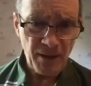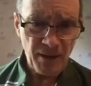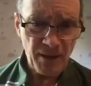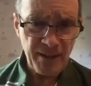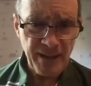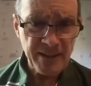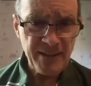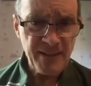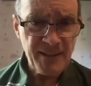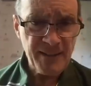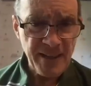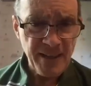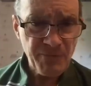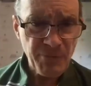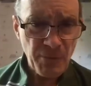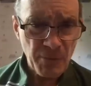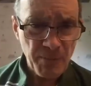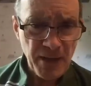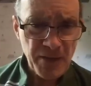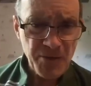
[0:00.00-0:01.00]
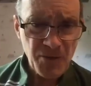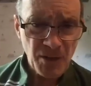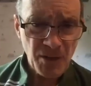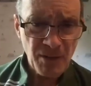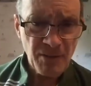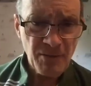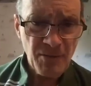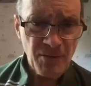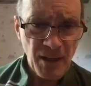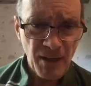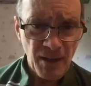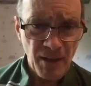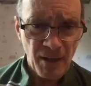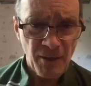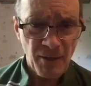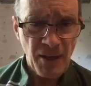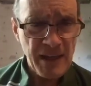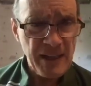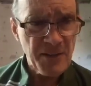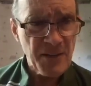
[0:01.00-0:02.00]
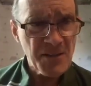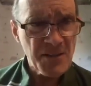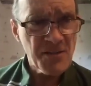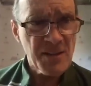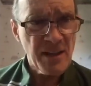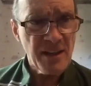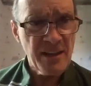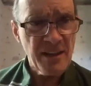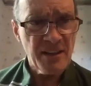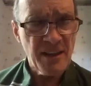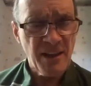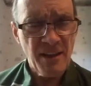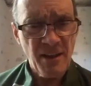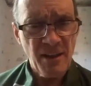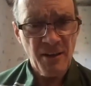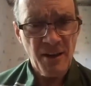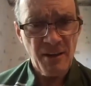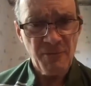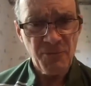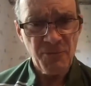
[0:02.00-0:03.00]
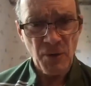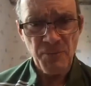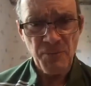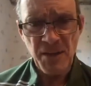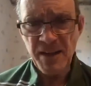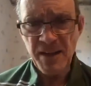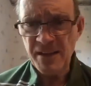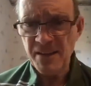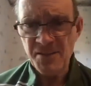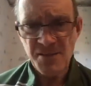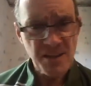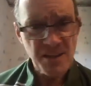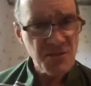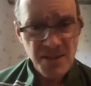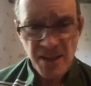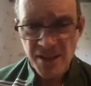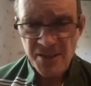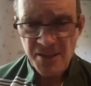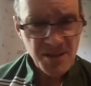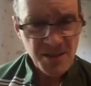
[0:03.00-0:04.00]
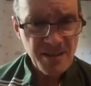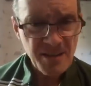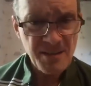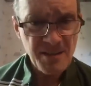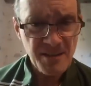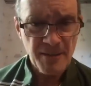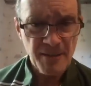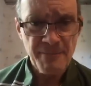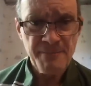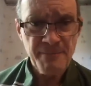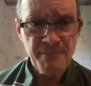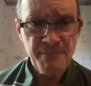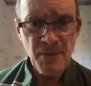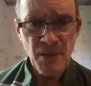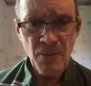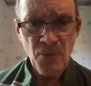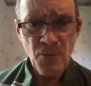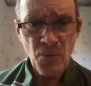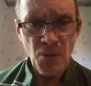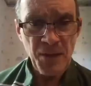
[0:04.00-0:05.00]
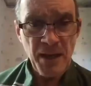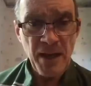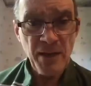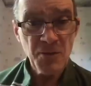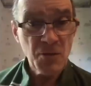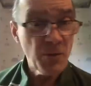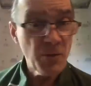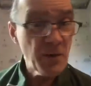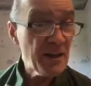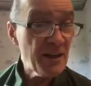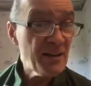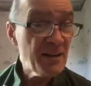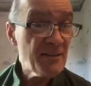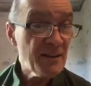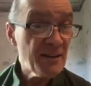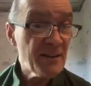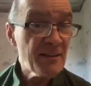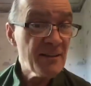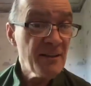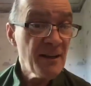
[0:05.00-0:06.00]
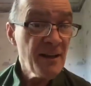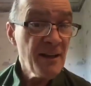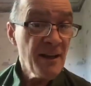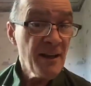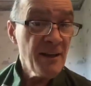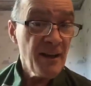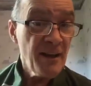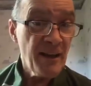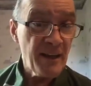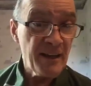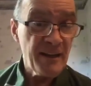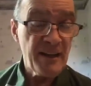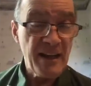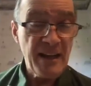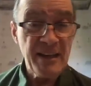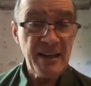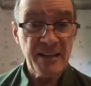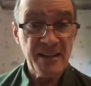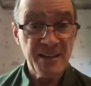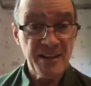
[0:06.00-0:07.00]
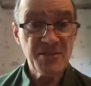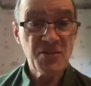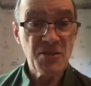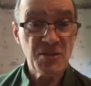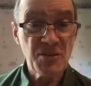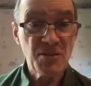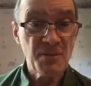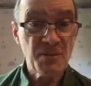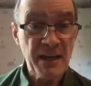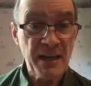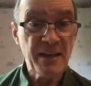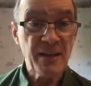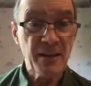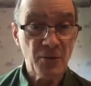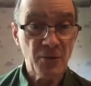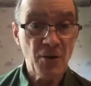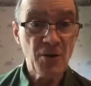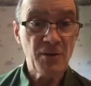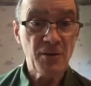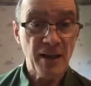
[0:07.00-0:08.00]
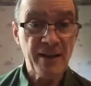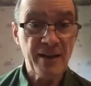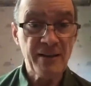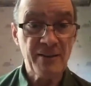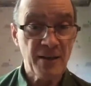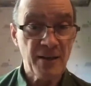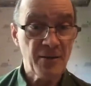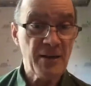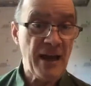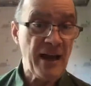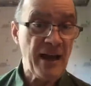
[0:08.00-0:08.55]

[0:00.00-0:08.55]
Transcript: get the information from the existing system without doing anything. And in addition to make it look like they're